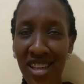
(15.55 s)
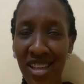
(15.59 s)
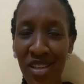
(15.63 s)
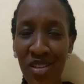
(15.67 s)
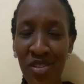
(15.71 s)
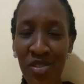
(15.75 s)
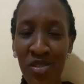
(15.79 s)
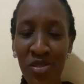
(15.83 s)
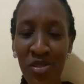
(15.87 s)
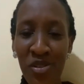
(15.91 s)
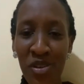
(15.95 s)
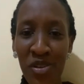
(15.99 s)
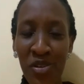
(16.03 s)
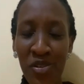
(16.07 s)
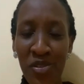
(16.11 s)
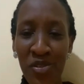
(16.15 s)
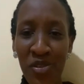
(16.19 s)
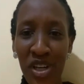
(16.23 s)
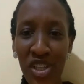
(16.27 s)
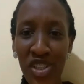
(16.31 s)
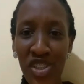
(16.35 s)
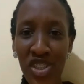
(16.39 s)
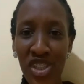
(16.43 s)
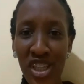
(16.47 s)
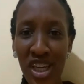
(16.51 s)

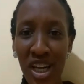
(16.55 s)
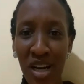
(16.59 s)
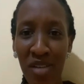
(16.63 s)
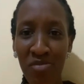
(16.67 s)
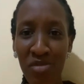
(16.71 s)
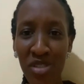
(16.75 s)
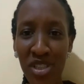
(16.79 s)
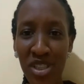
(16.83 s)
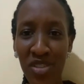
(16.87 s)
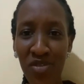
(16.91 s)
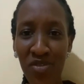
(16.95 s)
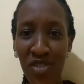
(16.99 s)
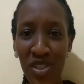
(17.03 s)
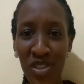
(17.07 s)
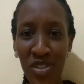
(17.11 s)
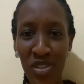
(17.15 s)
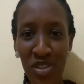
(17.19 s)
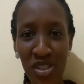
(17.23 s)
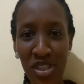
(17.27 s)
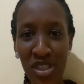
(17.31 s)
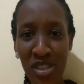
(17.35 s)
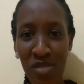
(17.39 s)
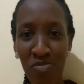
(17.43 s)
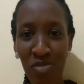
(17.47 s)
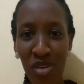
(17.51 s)
watching a
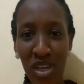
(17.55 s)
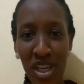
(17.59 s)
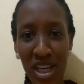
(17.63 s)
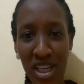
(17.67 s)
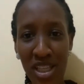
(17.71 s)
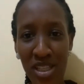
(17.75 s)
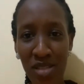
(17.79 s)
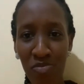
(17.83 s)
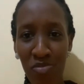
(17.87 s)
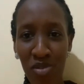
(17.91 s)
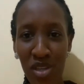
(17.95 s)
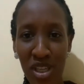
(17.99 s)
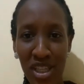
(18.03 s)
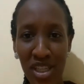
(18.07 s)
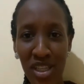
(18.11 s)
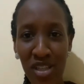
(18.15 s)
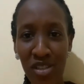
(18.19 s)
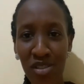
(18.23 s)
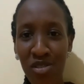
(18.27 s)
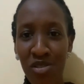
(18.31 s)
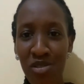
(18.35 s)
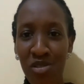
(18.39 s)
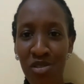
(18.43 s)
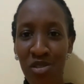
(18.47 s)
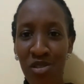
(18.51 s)
motivation speaker
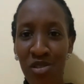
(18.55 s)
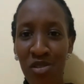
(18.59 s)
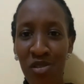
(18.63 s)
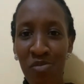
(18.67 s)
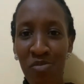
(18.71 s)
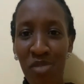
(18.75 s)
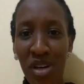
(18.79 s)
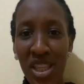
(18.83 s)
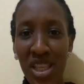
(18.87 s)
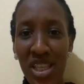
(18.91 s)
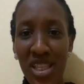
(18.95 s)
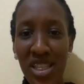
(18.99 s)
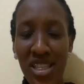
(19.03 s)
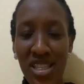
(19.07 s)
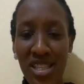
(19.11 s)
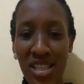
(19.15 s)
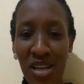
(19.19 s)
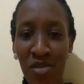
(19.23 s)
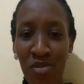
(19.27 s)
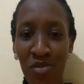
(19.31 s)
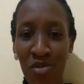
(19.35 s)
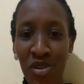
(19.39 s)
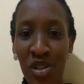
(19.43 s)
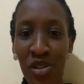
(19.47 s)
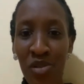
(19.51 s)
speaking to you, but this is
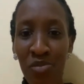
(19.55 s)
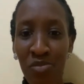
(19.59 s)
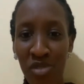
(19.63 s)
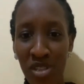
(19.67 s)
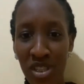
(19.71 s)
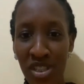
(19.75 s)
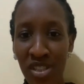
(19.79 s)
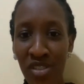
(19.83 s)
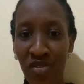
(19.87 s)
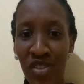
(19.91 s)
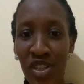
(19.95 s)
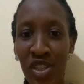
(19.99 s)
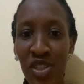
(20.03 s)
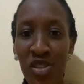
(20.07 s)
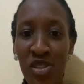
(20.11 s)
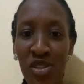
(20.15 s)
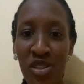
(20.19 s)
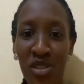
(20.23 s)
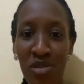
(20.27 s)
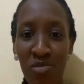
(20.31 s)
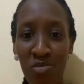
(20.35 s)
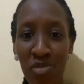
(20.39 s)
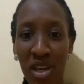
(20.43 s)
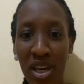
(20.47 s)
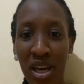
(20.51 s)
a real
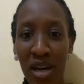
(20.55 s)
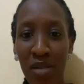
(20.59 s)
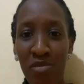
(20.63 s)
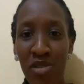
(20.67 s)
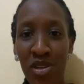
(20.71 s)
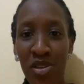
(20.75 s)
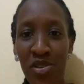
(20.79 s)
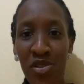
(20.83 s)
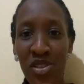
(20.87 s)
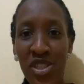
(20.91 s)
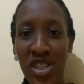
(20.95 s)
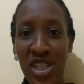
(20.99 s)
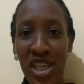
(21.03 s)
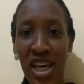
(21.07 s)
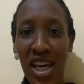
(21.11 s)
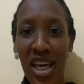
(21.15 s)
motivation speaker because